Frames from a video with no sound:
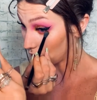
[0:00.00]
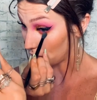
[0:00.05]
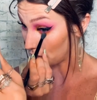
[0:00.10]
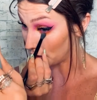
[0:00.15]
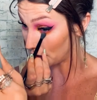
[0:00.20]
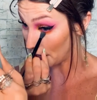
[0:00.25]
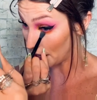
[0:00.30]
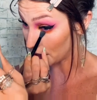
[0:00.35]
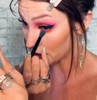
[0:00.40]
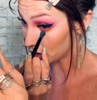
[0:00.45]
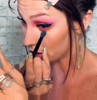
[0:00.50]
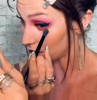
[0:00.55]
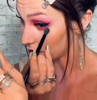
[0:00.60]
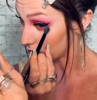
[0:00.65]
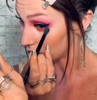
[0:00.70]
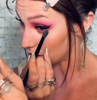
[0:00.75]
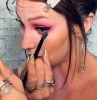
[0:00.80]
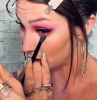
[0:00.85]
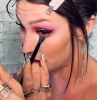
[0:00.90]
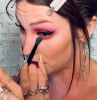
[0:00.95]
or
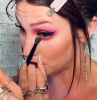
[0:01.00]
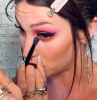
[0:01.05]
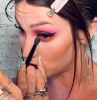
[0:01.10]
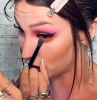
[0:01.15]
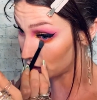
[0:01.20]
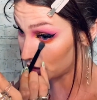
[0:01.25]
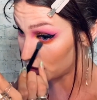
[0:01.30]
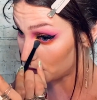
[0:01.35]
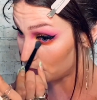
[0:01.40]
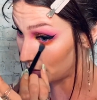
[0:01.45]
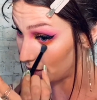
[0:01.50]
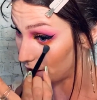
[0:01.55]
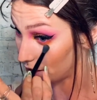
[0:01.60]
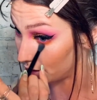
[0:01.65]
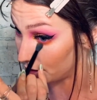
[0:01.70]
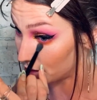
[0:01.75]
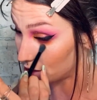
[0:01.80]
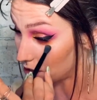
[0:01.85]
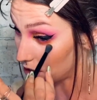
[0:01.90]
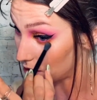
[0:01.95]
tactics is just by
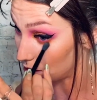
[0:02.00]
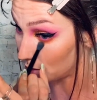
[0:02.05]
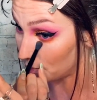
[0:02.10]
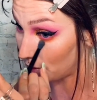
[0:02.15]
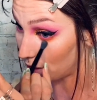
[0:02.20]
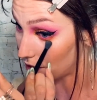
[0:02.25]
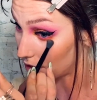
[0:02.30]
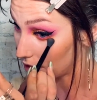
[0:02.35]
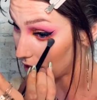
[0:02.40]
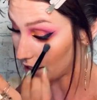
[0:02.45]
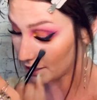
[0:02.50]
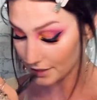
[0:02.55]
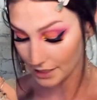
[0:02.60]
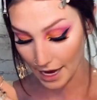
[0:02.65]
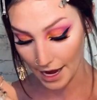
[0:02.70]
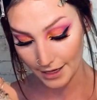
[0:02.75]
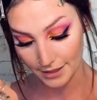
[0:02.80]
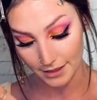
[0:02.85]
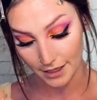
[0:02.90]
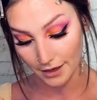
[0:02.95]
listening to podcasts,
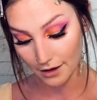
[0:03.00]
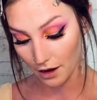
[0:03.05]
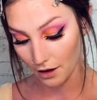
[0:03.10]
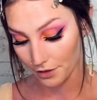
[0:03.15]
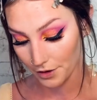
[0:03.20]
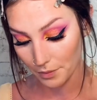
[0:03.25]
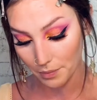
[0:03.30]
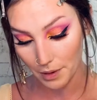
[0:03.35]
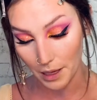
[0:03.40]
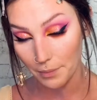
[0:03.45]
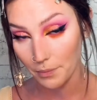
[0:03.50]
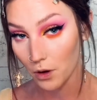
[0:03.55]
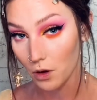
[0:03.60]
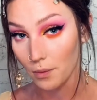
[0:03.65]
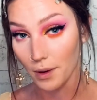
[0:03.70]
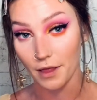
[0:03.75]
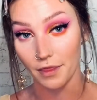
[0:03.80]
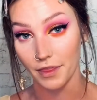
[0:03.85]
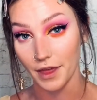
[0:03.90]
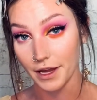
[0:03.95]
asking other people
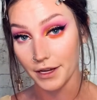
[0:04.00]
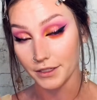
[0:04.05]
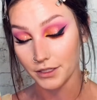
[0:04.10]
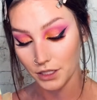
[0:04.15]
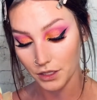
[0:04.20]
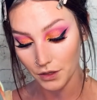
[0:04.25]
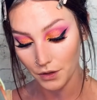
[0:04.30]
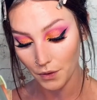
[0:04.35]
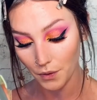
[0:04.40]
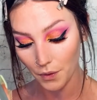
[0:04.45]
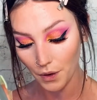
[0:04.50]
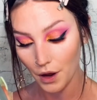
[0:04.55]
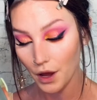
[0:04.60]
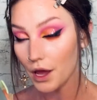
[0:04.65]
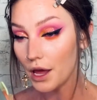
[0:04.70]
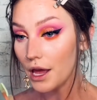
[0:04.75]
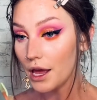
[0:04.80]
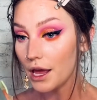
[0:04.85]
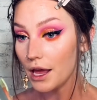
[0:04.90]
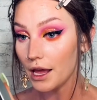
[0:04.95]
what they do,
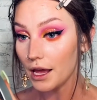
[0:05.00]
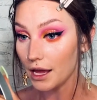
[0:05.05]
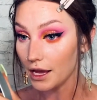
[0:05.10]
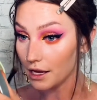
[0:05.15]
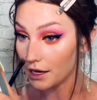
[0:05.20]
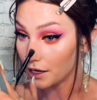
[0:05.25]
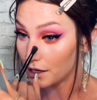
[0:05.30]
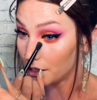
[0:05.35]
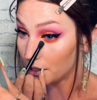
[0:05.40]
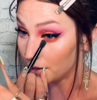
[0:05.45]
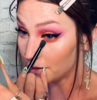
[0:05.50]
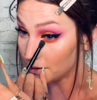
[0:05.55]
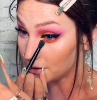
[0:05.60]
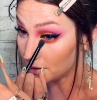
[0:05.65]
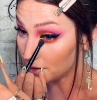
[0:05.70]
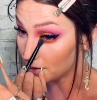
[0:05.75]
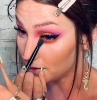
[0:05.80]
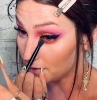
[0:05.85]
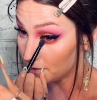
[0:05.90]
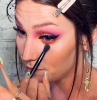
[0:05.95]
and
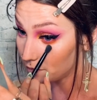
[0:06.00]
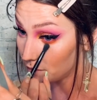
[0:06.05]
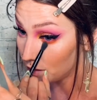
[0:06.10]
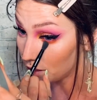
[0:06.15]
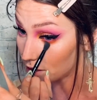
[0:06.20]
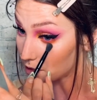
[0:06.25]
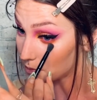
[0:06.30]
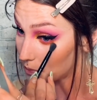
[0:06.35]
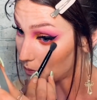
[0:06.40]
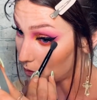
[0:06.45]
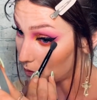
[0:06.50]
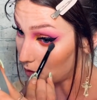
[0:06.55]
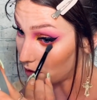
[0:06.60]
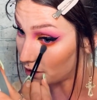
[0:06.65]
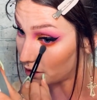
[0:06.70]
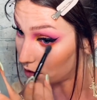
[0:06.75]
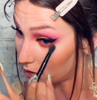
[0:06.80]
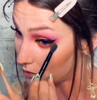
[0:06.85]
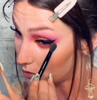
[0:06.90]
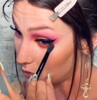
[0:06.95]

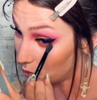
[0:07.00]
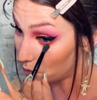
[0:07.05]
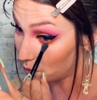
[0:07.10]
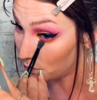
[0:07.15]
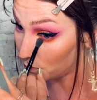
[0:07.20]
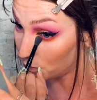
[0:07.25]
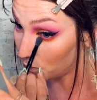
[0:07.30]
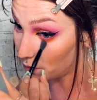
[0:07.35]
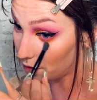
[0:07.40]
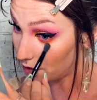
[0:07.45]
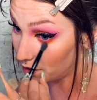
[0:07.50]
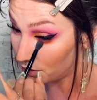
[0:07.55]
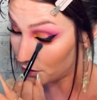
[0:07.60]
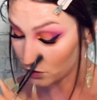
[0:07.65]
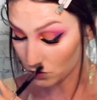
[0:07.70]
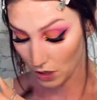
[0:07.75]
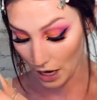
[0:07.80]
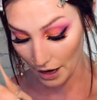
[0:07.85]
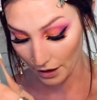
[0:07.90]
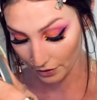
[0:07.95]
exploring with
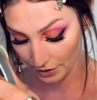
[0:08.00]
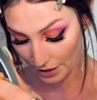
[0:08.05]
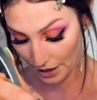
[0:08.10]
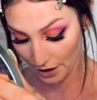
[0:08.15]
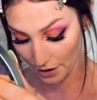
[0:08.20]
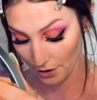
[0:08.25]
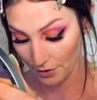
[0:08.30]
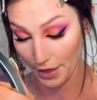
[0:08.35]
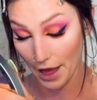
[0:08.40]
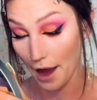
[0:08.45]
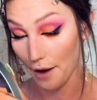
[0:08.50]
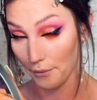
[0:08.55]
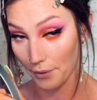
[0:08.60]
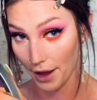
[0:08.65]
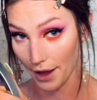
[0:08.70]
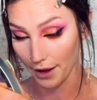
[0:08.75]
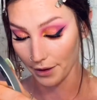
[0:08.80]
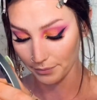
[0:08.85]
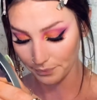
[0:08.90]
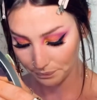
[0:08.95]
trial and error that
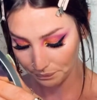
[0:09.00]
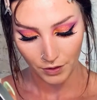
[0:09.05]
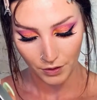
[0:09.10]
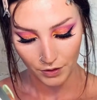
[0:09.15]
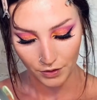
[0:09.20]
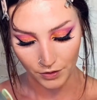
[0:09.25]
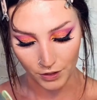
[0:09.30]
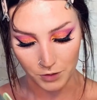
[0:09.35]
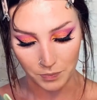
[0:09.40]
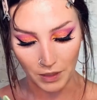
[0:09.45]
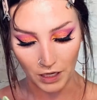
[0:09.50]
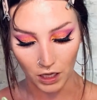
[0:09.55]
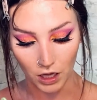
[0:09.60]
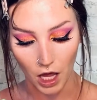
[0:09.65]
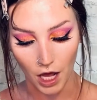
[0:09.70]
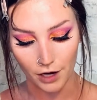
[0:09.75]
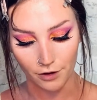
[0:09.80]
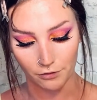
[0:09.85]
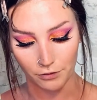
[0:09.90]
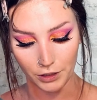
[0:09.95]
way. There's been a
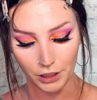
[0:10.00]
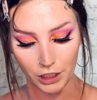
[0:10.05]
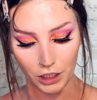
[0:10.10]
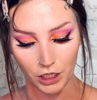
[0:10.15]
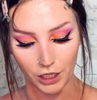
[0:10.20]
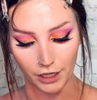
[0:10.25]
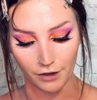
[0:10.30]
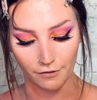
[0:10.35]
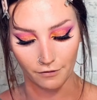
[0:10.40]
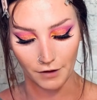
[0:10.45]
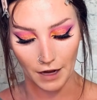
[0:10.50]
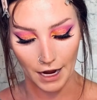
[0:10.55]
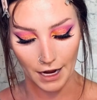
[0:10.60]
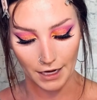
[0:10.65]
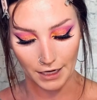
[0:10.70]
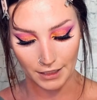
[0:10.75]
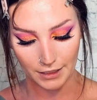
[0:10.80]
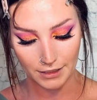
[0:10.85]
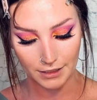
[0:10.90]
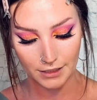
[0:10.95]
lot of really good
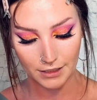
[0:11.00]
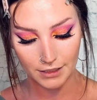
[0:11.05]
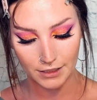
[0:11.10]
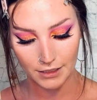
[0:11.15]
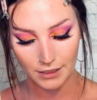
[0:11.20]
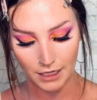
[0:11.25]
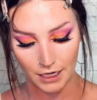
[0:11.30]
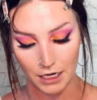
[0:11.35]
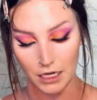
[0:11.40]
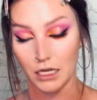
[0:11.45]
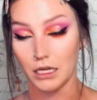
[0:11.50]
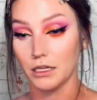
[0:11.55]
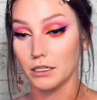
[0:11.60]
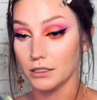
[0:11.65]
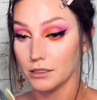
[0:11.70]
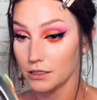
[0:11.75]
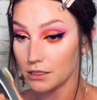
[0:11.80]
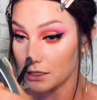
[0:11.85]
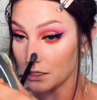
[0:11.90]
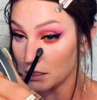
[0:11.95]
advice
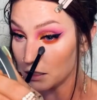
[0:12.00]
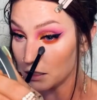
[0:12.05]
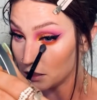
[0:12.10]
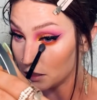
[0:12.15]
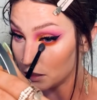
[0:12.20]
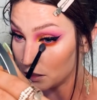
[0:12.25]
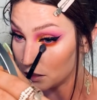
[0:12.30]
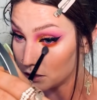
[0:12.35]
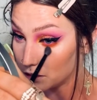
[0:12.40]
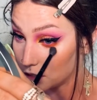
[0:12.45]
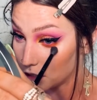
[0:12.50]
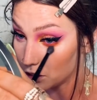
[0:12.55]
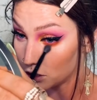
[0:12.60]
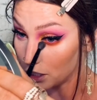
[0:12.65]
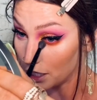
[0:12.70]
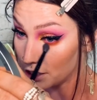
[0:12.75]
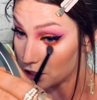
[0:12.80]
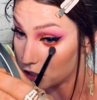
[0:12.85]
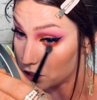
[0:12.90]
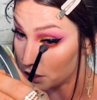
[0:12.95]
and
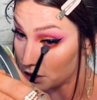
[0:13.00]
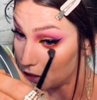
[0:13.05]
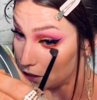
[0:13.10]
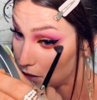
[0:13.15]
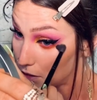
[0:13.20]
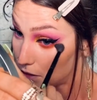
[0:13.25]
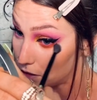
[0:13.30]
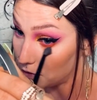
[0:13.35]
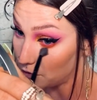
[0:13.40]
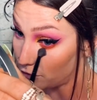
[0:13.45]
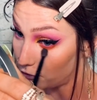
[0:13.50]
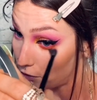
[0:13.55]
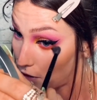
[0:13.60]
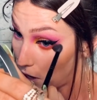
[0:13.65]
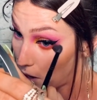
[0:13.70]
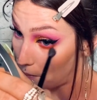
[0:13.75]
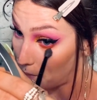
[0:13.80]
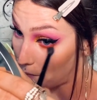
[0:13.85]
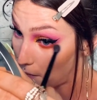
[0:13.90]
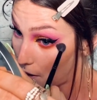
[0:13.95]
suggestions
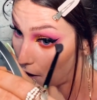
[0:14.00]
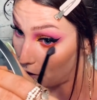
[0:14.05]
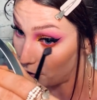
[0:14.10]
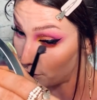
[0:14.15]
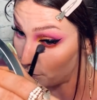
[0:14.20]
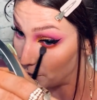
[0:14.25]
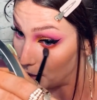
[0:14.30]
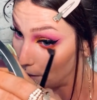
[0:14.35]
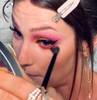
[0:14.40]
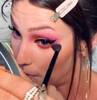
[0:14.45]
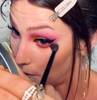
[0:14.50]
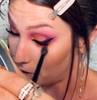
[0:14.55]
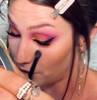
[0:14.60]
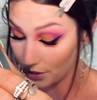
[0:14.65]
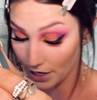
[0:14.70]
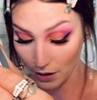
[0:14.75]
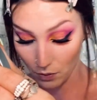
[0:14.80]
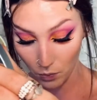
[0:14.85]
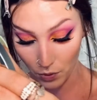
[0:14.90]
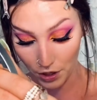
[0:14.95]
from other people that
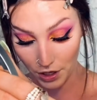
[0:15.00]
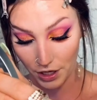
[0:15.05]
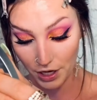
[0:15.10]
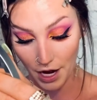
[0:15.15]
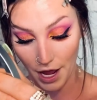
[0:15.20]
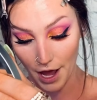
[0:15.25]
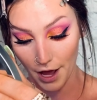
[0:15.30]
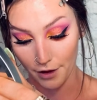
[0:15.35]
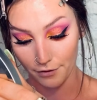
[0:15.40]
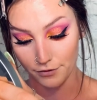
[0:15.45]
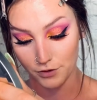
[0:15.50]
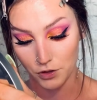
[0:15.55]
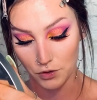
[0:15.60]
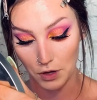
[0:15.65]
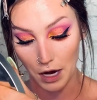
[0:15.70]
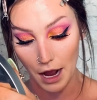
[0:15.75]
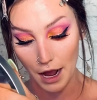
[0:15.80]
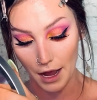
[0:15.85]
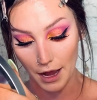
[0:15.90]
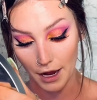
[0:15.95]
I wouldn't have
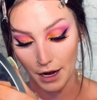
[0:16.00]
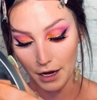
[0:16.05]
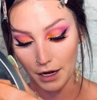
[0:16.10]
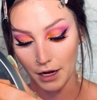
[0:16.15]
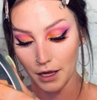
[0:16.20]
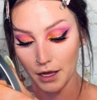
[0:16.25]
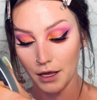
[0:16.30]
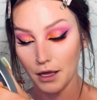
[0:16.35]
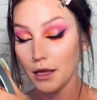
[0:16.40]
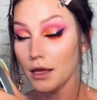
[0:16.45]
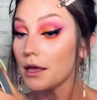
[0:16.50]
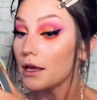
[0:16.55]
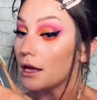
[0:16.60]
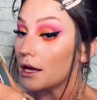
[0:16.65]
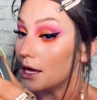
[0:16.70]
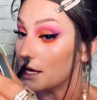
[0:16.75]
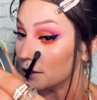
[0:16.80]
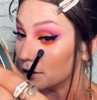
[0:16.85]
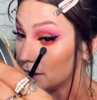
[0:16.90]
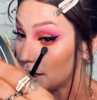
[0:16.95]
tried
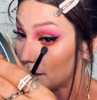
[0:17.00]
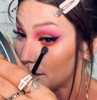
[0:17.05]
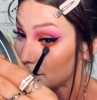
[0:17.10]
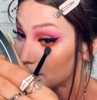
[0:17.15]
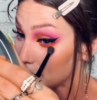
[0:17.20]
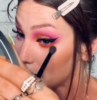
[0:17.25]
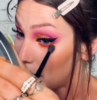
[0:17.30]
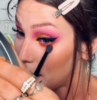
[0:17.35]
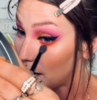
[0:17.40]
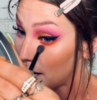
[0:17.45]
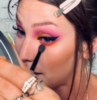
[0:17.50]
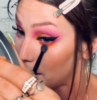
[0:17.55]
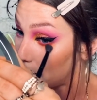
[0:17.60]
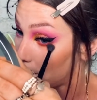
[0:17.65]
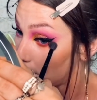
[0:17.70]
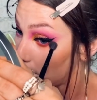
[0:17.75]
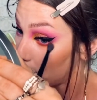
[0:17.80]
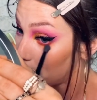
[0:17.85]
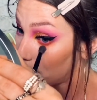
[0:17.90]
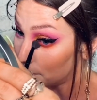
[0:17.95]
unless
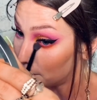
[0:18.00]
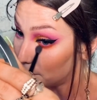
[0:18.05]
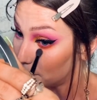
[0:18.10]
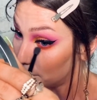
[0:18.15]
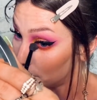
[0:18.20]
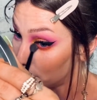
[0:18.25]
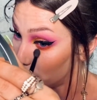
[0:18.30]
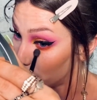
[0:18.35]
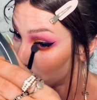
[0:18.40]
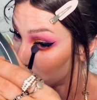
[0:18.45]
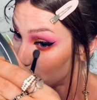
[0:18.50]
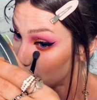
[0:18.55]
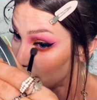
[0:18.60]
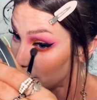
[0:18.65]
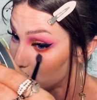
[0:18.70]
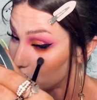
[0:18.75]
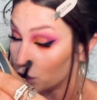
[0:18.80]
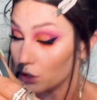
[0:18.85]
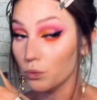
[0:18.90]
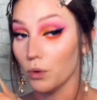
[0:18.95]
I looked
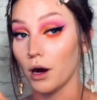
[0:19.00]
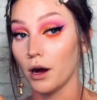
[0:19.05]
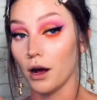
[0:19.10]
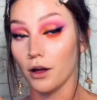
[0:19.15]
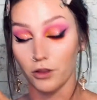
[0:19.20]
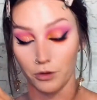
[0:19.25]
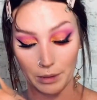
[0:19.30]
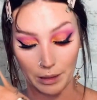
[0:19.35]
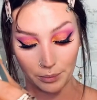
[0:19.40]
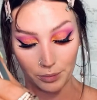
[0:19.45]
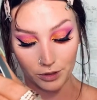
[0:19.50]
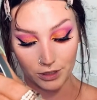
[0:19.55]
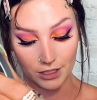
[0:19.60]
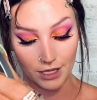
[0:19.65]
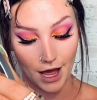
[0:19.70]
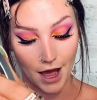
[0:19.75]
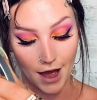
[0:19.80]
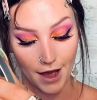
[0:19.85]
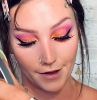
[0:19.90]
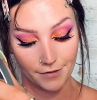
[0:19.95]
into what other people's
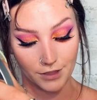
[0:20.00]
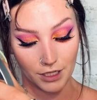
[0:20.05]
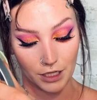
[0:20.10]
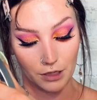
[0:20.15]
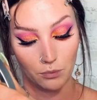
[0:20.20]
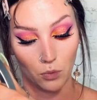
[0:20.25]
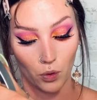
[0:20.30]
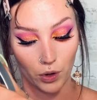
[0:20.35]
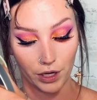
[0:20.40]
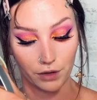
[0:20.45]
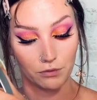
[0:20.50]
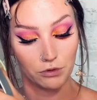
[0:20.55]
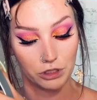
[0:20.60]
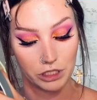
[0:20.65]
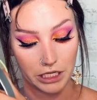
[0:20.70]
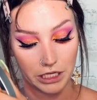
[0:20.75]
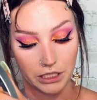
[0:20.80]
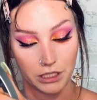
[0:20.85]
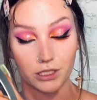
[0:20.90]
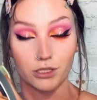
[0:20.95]
lives and morning
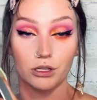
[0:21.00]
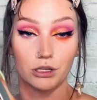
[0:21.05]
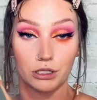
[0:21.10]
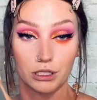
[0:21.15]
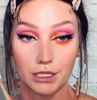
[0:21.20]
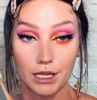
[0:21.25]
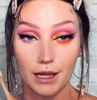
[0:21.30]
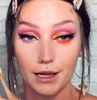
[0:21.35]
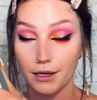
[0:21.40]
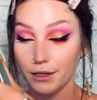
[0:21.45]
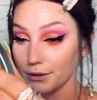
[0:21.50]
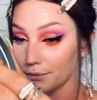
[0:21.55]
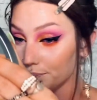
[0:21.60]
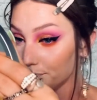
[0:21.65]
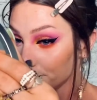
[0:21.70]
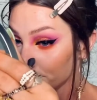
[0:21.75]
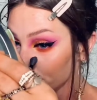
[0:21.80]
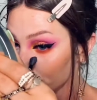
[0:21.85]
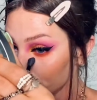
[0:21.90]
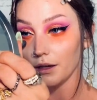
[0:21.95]
routines looked like.
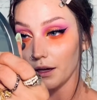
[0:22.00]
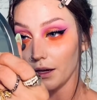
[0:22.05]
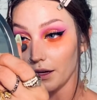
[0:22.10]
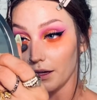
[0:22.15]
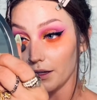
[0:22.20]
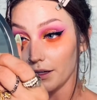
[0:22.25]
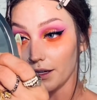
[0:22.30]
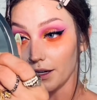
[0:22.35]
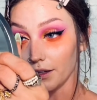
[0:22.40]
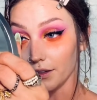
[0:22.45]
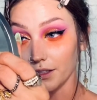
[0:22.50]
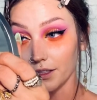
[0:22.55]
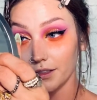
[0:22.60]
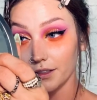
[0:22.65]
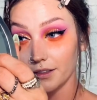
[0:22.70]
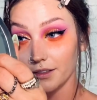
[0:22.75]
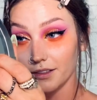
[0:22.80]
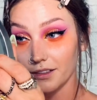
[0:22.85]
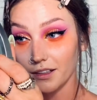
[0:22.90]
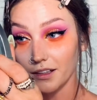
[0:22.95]
Now,
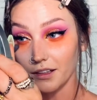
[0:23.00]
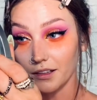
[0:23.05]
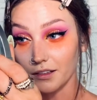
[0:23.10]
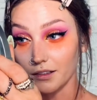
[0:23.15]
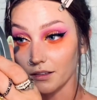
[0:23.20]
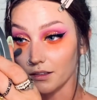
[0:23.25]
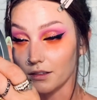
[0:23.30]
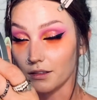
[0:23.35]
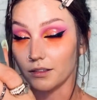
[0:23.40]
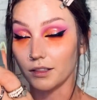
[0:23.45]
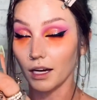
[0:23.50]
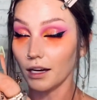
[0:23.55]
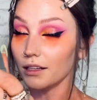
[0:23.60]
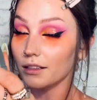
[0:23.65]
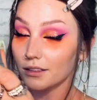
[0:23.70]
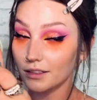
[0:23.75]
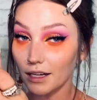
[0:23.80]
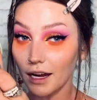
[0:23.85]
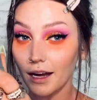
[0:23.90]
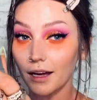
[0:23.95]
this
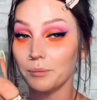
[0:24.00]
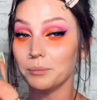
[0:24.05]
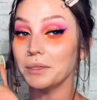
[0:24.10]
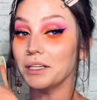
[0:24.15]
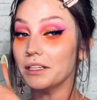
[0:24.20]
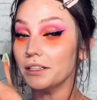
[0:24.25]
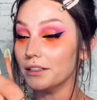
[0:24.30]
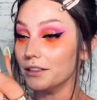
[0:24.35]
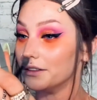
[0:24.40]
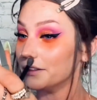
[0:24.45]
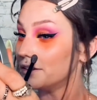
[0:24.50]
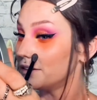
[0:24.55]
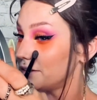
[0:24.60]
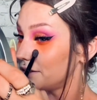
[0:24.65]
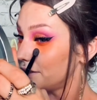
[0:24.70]
does not mean